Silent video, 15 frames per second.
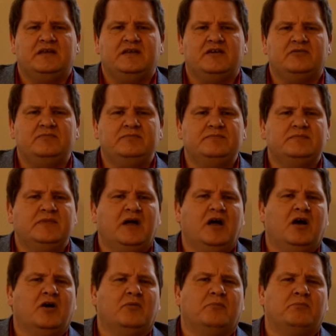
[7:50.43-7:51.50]
Now,
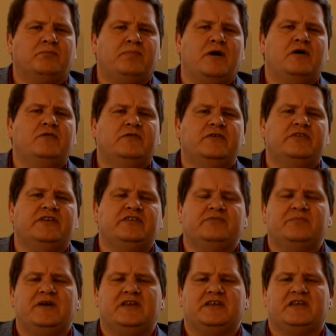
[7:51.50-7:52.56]
both of these
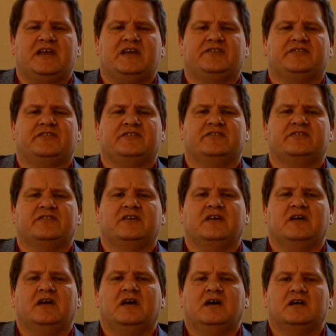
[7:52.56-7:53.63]
medications
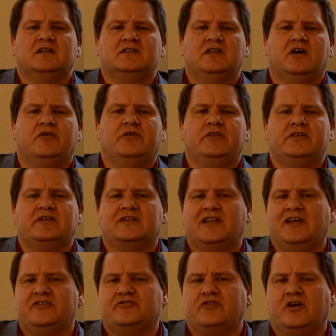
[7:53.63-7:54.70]
lower the
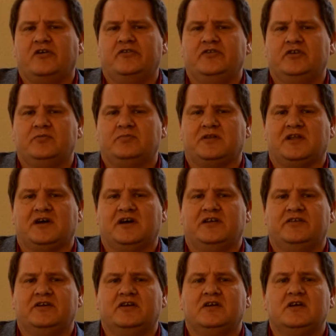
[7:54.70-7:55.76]
cholesterol in your
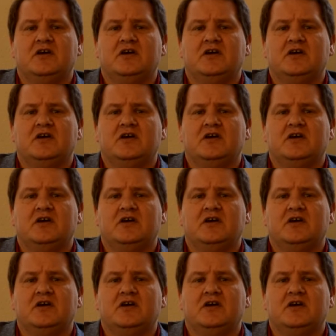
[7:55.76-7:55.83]
blood,